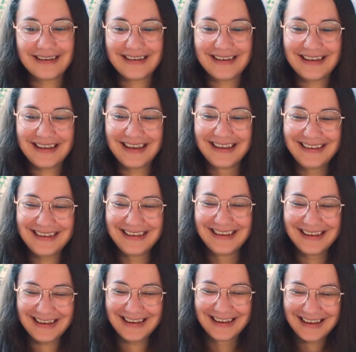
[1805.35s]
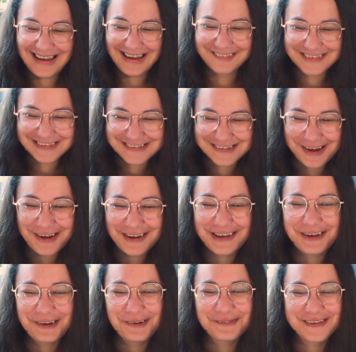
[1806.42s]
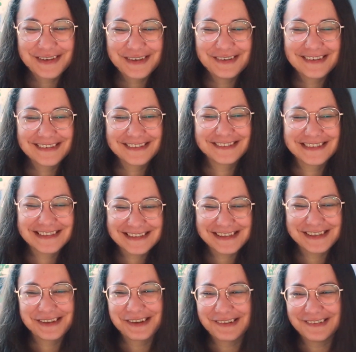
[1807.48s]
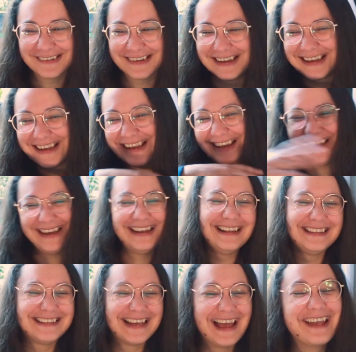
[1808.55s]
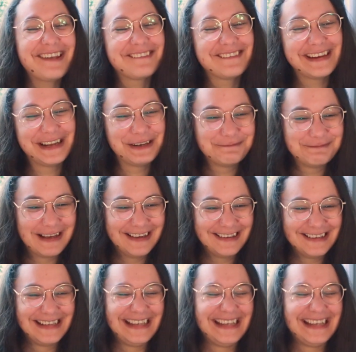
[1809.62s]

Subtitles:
I'm just talking over you because you're just going to go on a tirade about it.